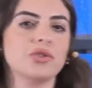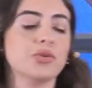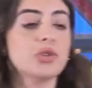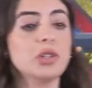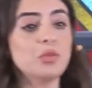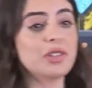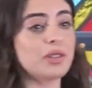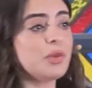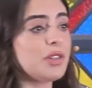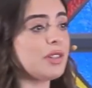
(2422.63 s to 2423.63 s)
Jerusalem was
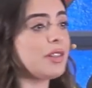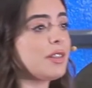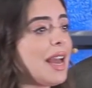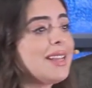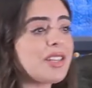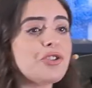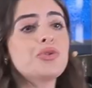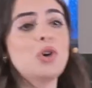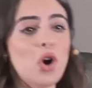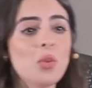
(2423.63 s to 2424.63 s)
was the
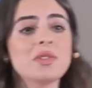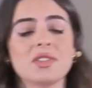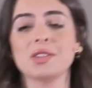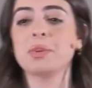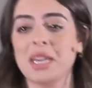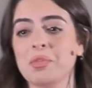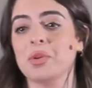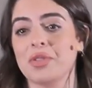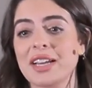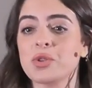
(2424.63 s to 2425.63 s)
ancestral home of his
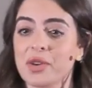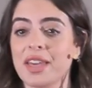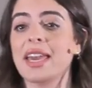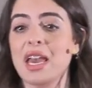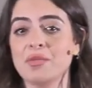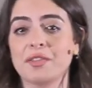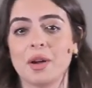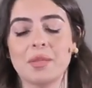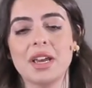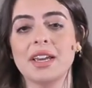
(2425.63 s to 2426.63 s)
people. That's where they came
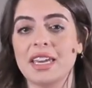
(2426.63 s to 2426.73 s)
from.